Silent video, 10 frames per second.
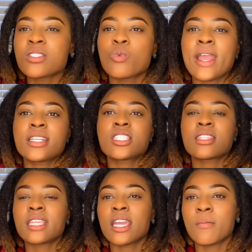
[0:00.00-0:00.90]
way
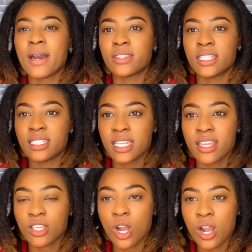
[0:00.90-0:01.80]
to think about the
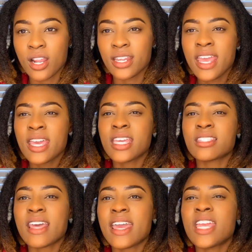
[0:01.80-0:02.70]
Death card
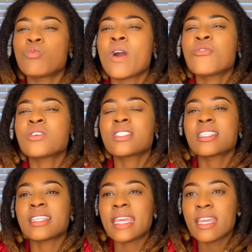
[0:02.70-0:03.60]
is that it
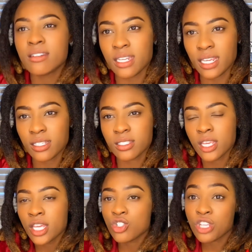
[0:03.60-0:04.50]
references
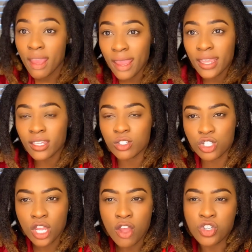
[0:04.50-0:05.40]
endings,
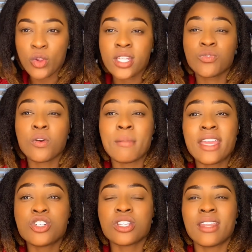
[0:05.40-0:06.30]
change,
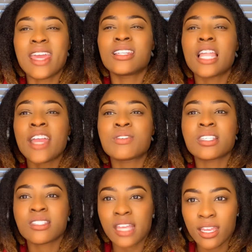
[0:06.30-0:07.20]
transformation, and life's
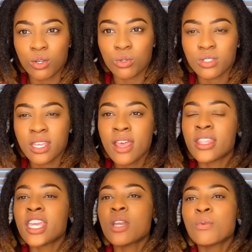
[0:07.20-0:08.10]
cycles.
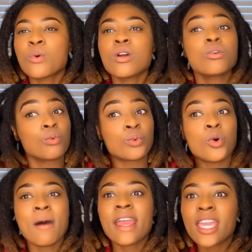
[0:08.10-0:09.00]
The Emperor,
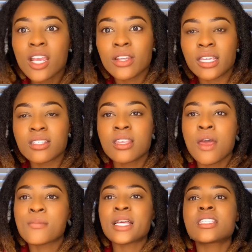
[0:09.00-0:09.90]
ruled by Aries,
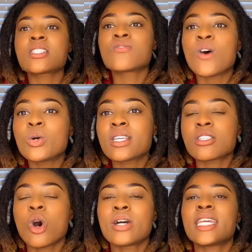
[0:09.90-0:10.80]
places
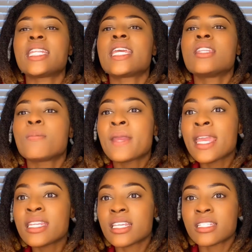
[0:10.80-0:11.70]
focus on an
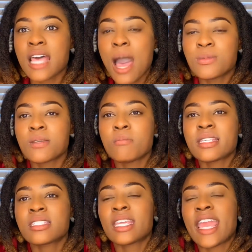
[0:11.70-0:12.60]
independent,
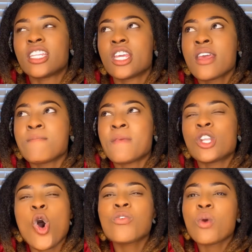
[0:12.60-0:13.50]
optimistic, and
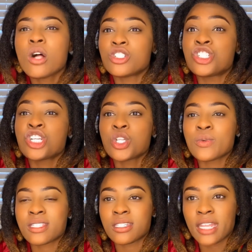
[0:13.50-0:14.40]
overall
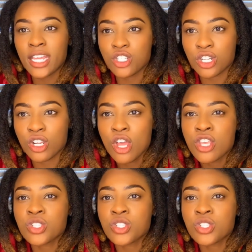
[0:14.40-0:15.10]
generous nature.